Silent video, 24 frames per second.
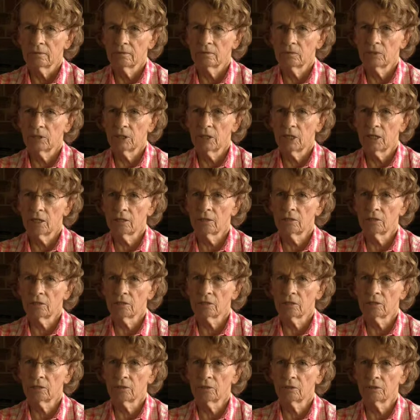when he had the
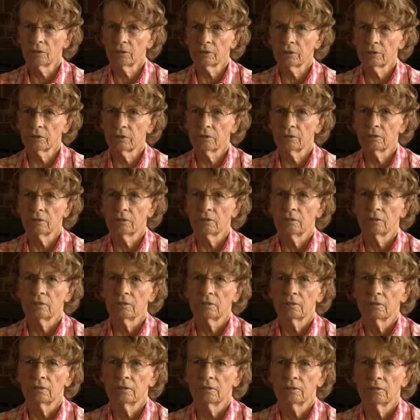stroke. Mm
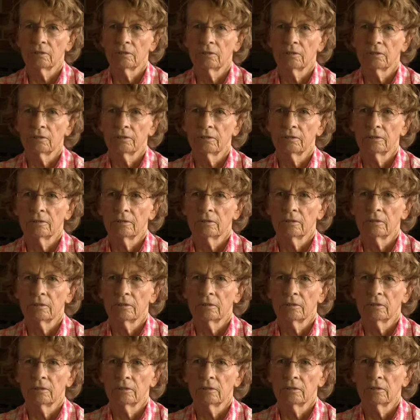-hmm.
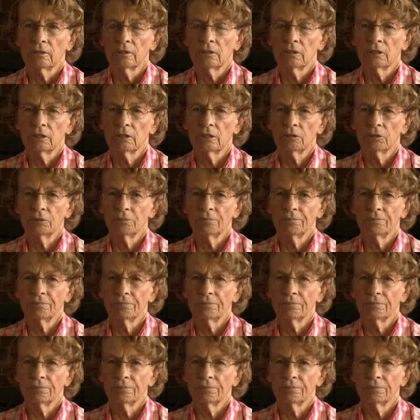So